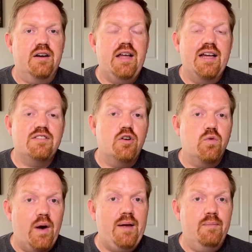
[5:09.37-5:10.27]
It's a
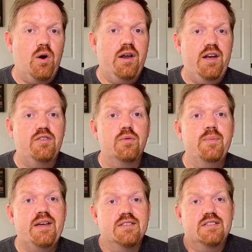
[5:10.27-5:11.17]
great marketing tool
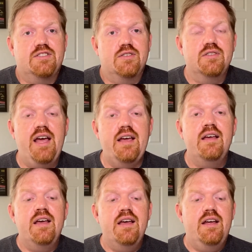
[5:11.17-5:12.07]
because it shows, hey,
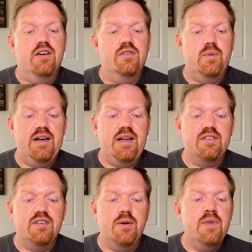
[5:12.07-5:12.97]
here's what it
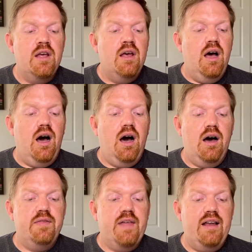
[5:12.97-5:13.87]
is. So
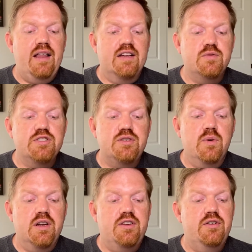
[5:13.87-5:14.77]
that's what you
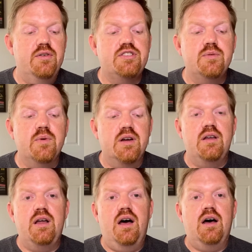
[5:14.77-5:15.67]
want to do is you want
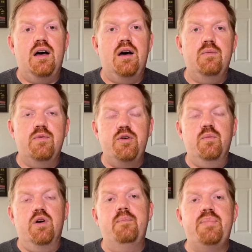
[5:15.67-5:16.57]

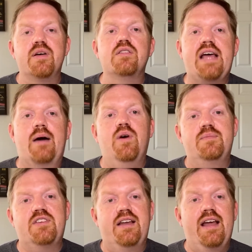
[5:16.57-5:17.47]
to build that
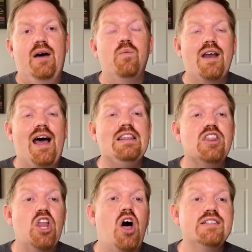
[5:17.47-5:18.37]
website. Now, when I
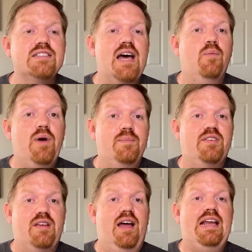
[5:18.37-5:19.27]
launch that
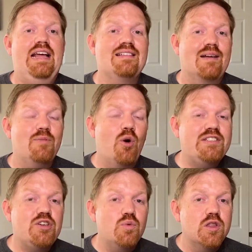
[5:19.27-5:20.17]
website is I'm going
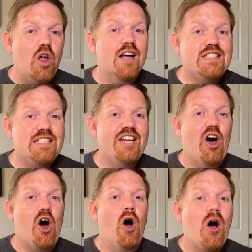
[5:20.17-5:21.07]
to launch
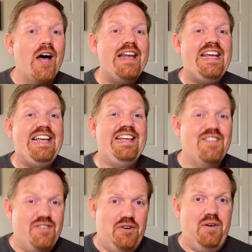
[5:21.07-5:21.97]
it on
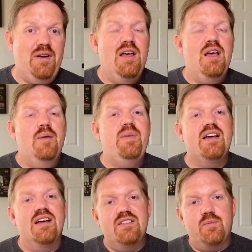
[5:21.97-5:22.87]
Easter,
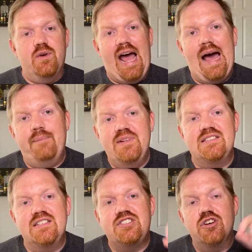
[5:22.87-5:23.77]
because what
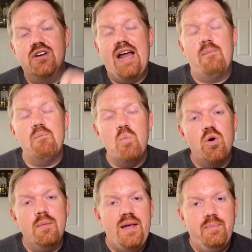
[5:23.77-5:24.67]
happens is you're going to have
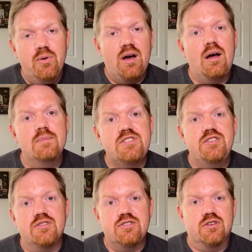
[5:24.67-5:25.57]
more people come to
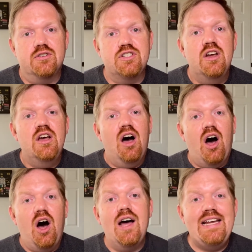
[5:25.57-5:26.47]
your church
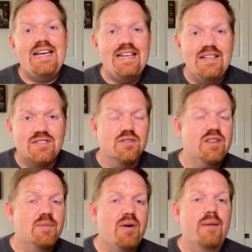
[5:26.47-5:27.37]
on Easter
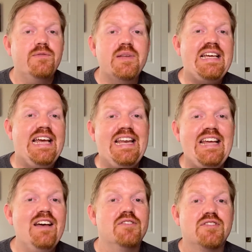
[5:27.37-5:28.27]
than probably
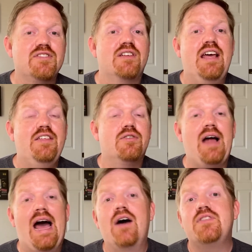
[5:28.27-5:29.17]
any other Sunday
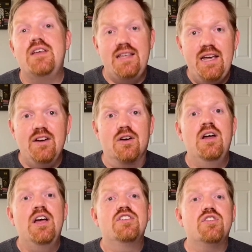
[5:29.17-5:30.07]
throughout the year.
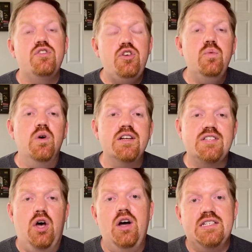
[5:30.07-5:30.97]
So you want to
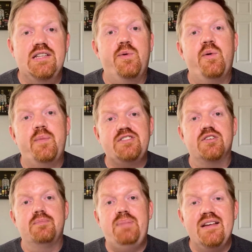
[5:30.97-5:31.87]
talk to them about
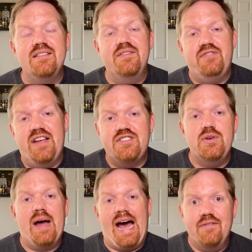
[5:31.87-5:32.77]
your biggest events
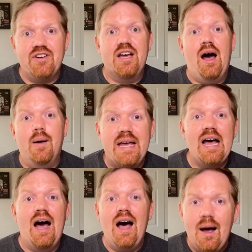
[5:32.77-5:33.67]
you have
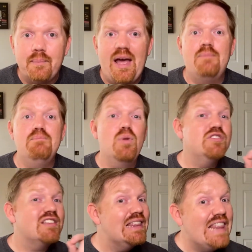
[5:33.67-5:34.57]
coming up. And
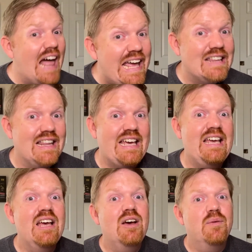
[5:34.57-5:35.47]
most
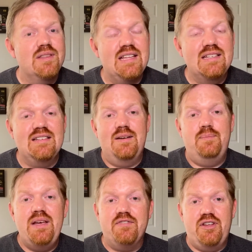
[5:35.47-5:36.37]
likely what that's going to
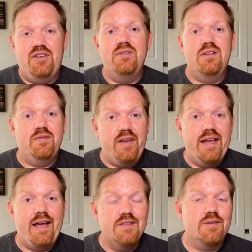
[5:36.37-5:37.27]
be for you is
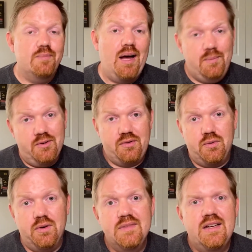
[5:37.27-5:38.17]
Vacation Bible
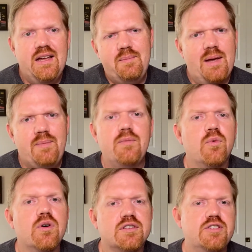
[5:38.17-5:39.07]
School and maybe
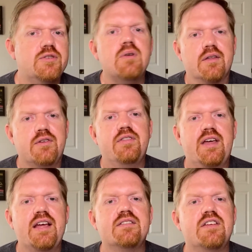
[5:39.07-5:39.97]
one or two other
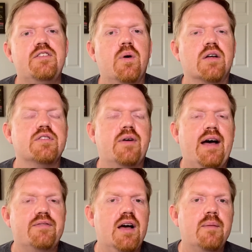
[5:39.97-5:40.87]
things that you also
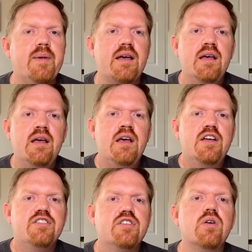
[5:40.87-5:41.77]
have coming.
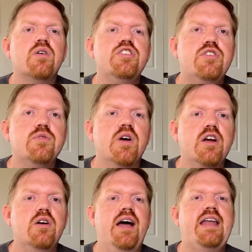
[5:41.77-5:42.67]
So you want
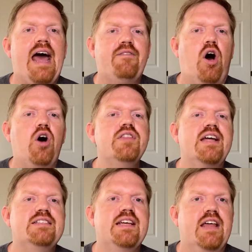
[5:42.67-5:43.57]
to go ahead and have all
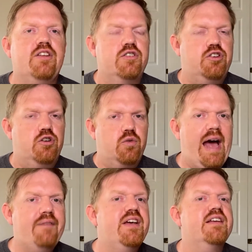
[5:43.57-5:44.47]
that together, your
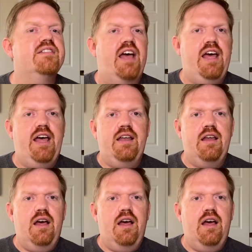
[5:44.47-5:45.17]
graphics and